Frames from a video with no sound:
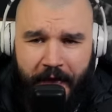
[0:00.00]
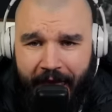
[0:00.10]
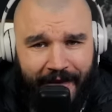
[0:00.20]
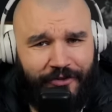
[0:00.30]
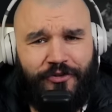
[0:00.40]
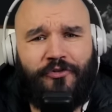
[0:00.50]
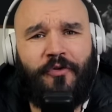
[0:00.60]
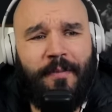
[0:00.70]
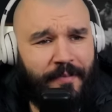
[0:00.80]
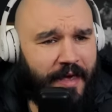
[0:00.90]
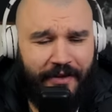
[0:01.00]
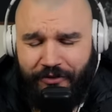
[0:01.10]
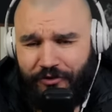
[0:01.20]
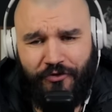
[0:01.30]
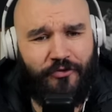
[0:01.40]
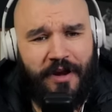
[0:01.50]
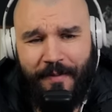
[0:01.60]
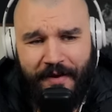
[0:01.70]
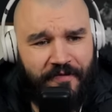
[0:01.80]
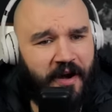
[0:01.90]
extreme
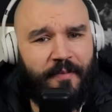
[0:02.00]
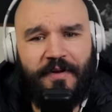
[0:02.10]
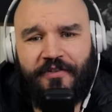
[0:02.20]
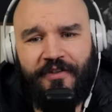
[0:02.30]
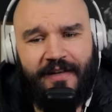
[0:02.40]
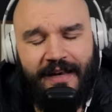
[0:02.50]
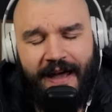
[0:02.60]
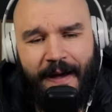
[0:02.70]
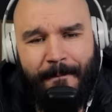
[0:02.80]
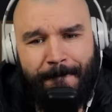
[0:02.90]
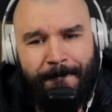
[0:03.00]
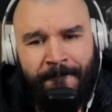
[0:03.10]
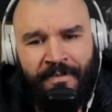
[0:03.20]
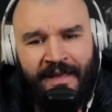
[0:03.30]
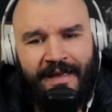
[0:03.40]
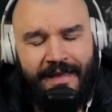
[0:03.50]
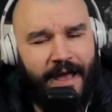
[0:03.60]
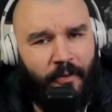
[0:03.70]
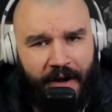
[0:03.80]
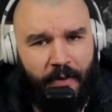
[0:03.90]
environments. And
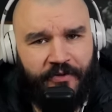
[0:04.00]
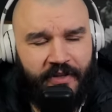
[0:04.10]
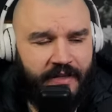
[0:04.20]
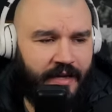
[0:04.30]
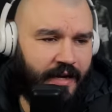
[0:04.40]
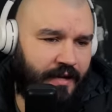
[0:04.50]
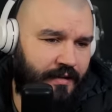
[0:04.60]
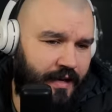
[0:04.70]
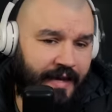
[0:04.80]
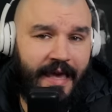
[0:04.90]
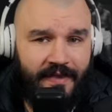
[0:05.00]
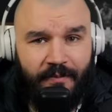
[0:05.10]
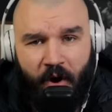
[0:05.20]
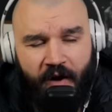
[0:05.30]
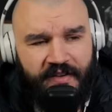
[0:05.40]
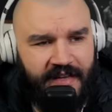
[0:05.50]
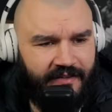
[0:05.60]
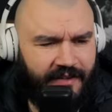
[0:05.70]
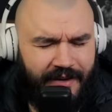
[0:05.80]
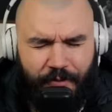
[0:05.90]
when I was in, the Mojave
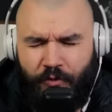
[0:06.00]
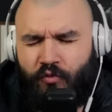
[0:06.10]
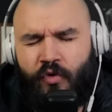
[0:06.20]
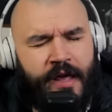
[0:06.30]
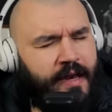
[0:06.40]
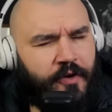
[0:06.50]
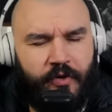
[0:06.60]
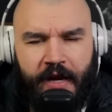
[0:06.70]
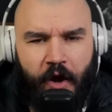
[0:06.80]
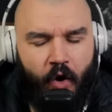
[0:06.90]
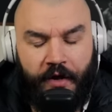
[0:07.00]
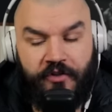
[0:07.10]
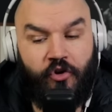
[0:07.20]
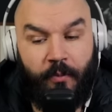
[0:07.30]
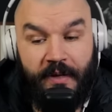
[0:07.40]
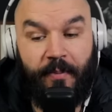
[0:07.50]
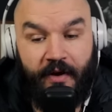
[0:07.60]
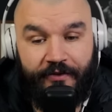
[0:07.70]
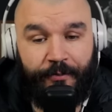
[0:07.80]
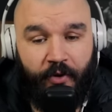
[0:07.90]
Desert, really, really hot. It took me
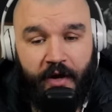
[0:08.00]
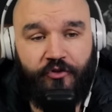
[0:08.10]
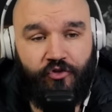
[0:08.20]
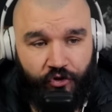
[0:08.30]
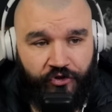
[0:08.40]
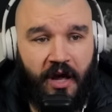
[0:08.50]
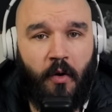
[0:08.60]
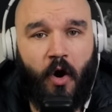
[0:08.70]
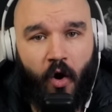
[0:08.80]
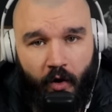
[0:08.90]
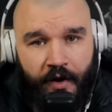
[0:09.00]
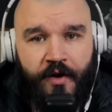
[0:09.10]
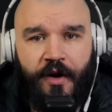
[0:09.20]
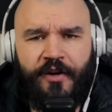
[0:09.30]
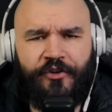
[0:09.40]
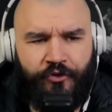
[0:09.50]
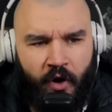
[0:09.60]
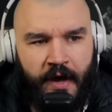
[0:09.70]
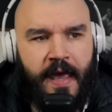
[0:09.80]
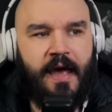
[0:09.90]
by surprise just how hot and
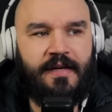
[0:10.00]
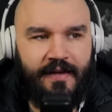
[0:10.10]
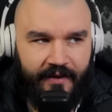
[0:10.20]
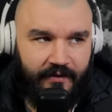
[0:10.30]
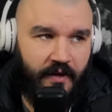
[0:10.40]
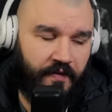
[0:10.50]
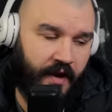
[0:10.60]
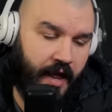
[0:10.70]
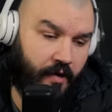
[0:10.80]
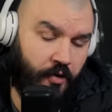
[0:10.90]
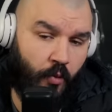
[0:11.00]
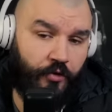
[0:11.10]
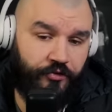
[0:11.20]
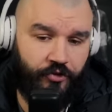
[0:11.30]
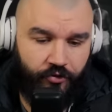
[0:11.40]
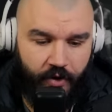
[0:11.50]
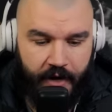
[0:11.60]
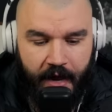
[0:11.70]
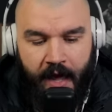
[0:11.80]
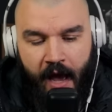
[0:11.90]
dry and desolate that area was to
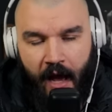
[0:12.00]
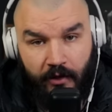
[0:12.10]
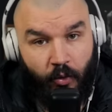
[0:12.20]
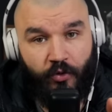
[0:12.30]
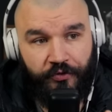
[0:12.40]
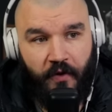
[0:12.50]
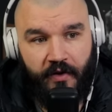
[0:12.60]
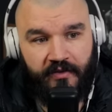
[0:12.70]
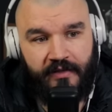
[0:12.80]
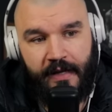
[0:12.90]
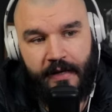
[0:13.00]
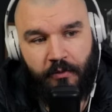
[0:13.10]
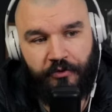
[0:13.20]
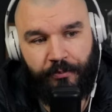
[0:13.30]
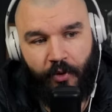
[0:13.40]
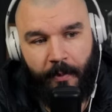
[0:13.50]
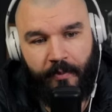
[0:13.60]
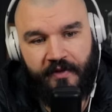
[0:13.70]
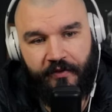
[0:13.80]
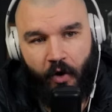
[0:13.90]
train. I'll go as far as saying it was
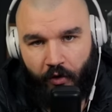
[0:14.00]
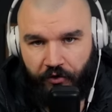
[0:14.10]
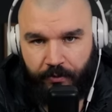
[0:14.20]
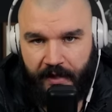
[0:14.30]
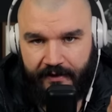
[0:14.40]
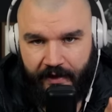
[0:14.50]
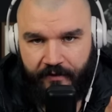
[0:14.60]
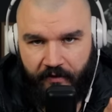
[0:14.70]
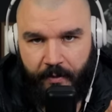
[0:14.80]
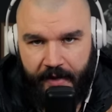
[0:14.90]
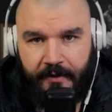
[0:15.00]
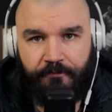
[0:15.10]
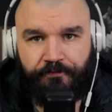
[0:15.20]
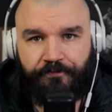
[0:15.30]
probably the hottest place I've ever been.